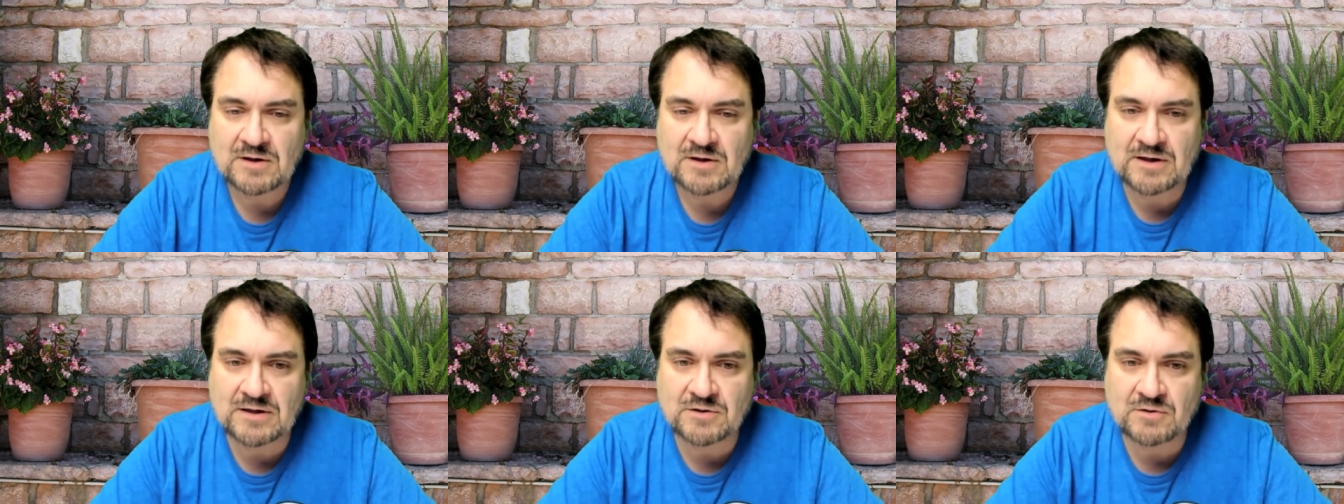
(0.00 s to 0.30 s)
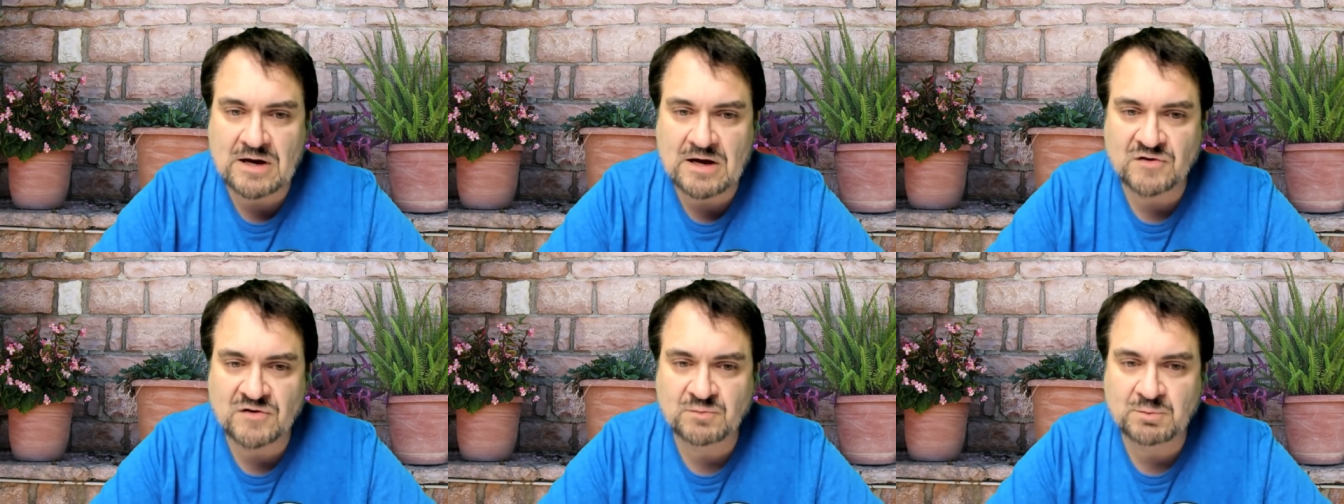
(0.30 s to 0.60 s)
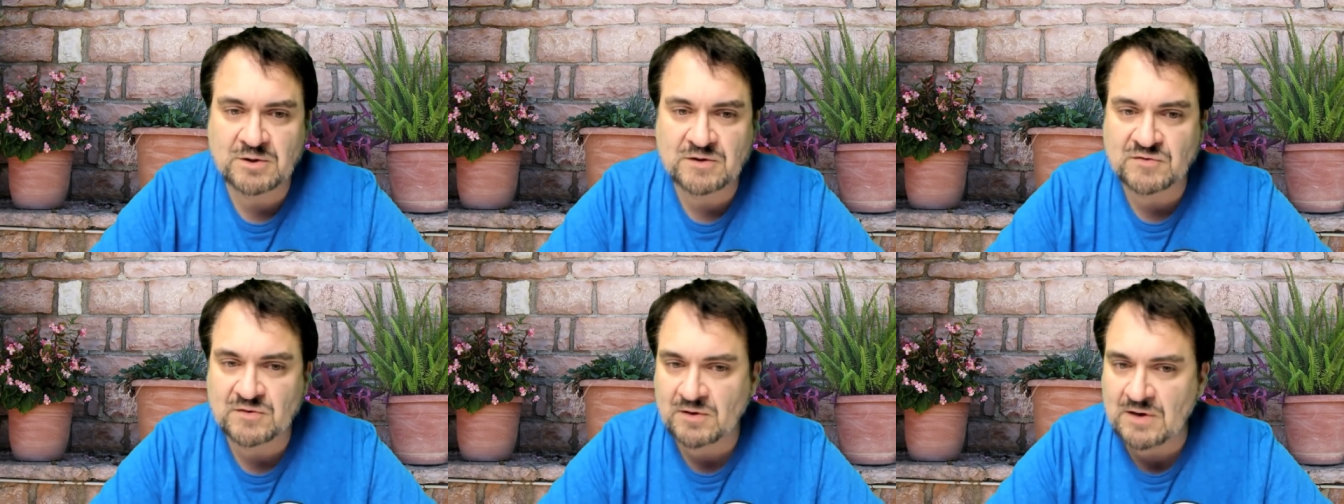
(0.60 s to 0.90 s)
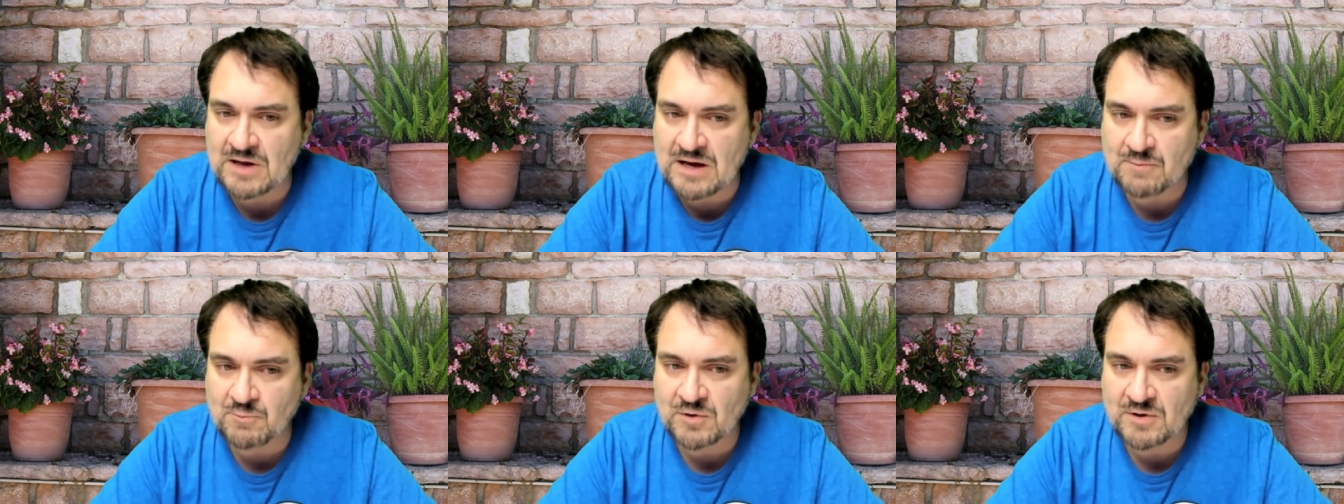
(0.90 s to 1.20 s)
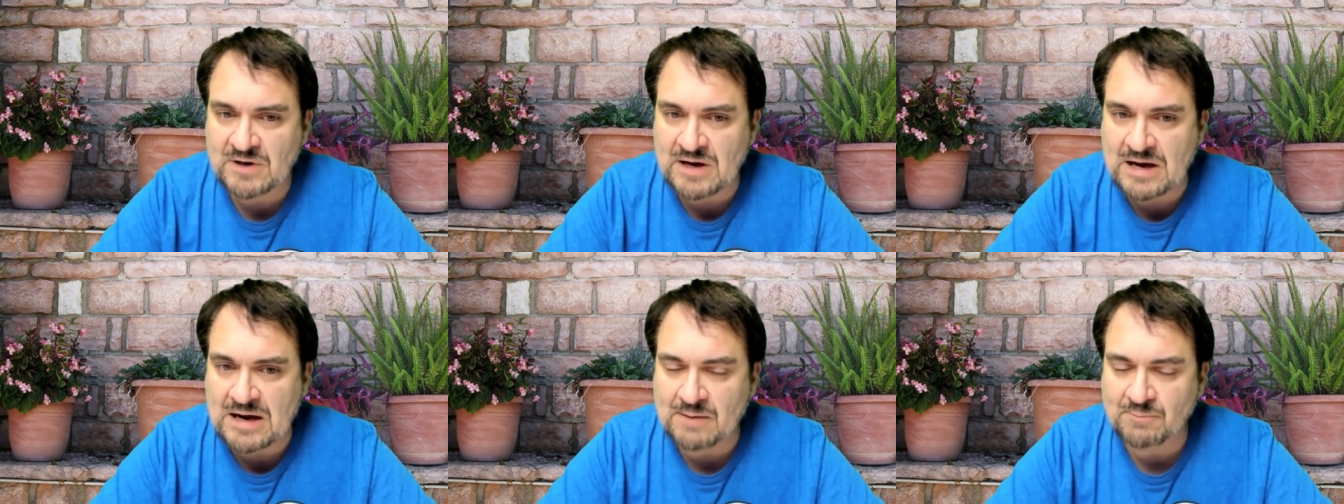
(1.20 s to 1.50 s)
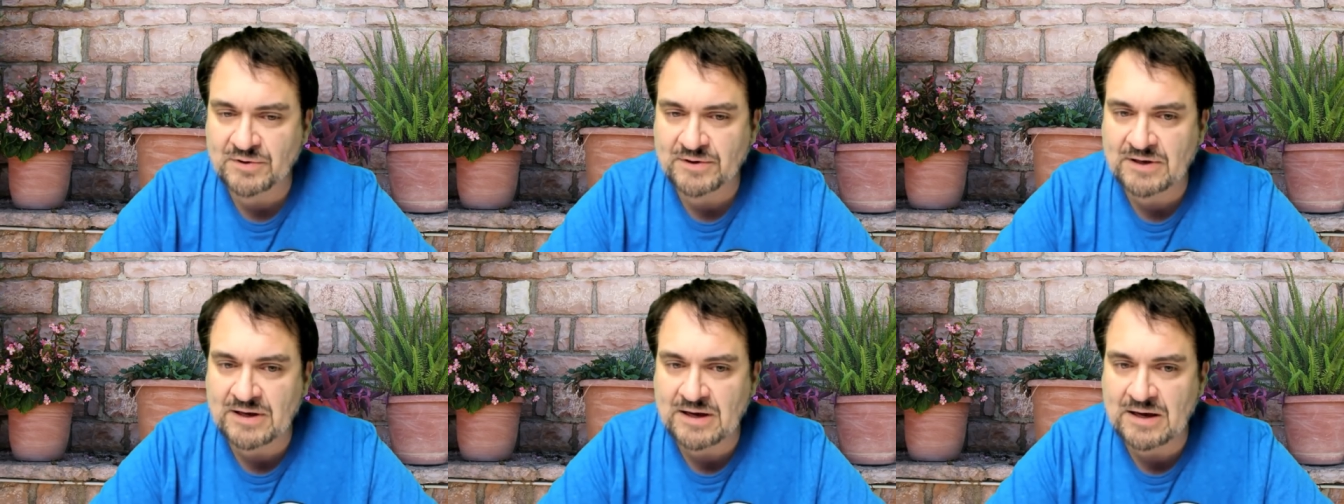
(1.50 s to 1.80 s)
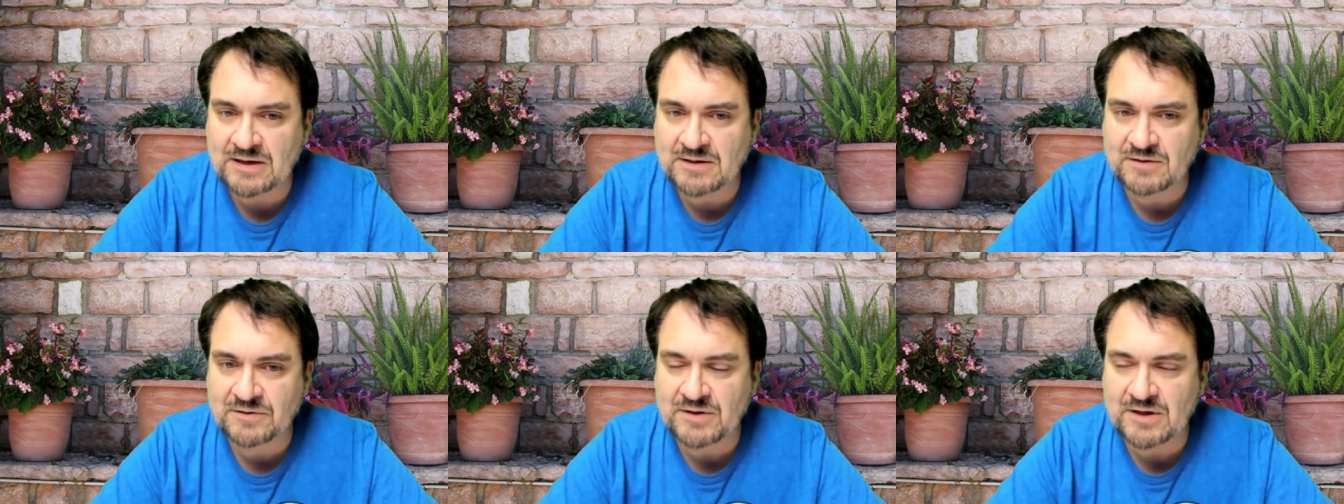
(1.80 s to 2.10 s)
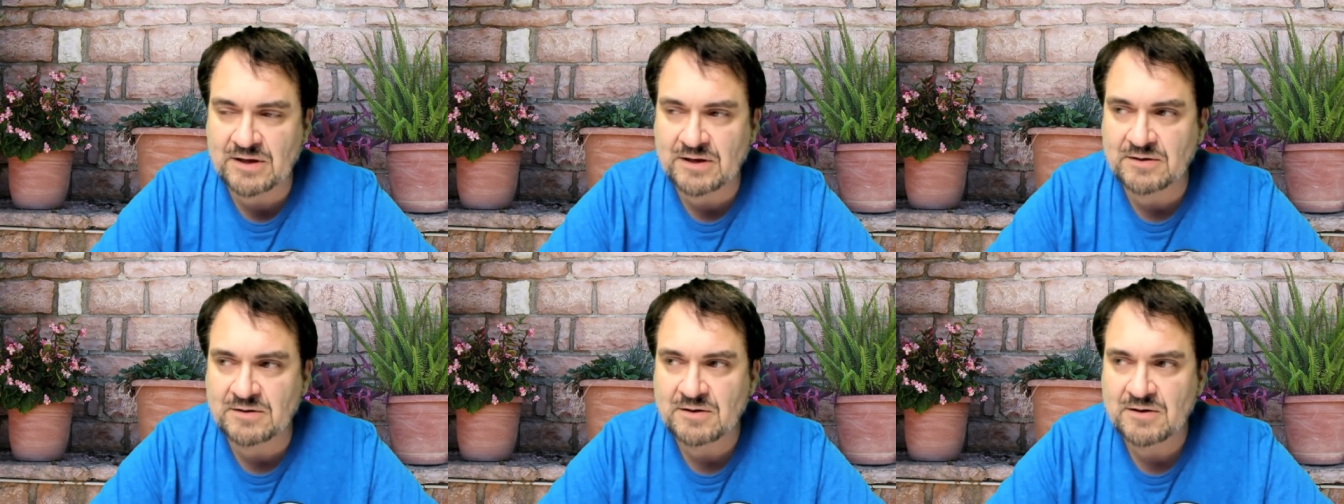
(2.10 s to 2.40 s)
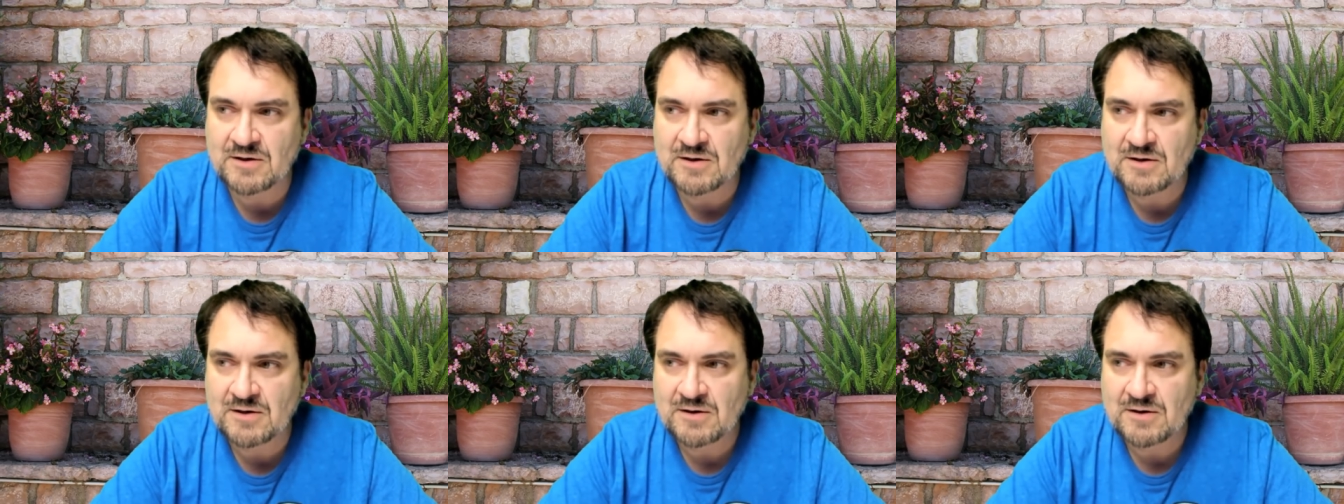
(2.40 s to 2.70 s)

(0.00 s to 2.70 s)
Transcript: in your house, but it's a lot more complicated than